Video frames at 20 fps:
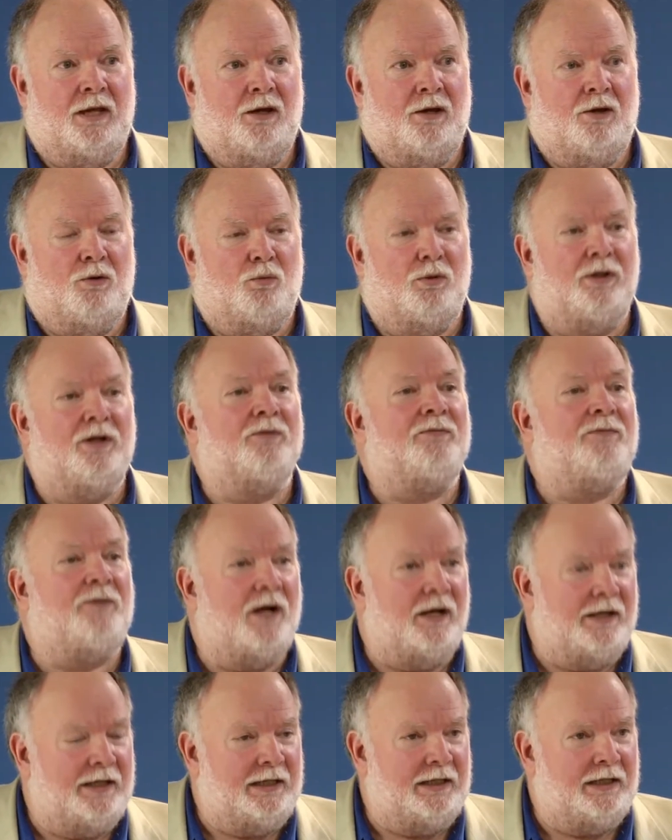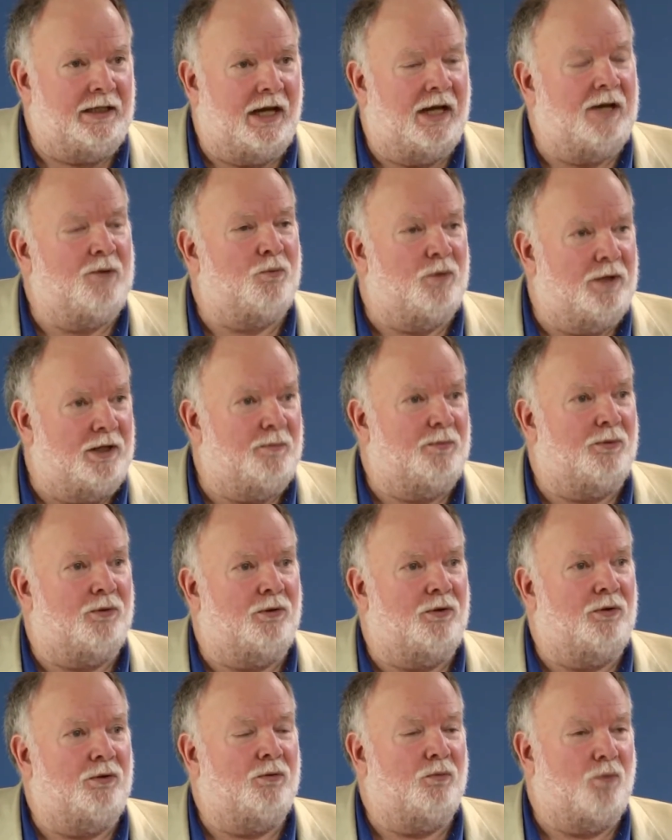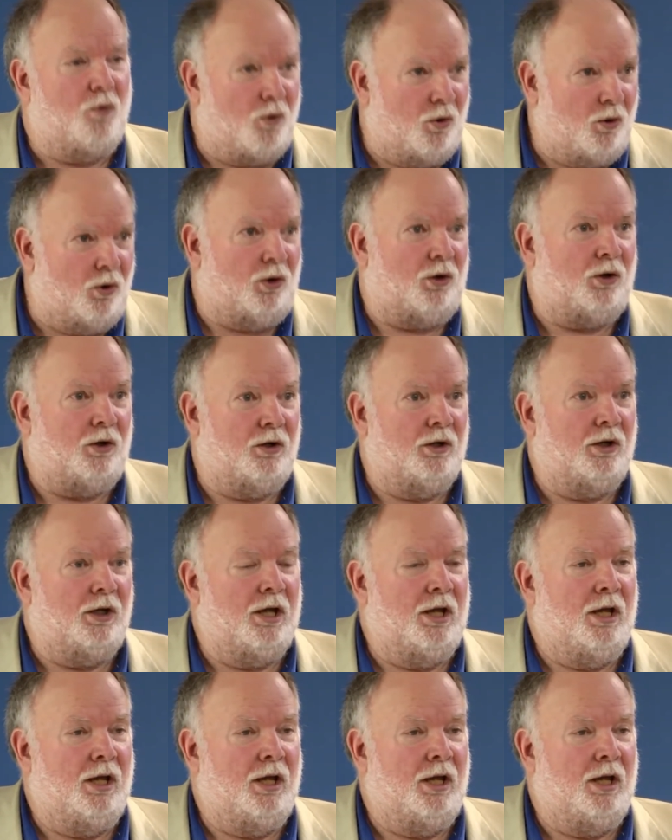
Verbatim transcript: We're fighting a winnable war.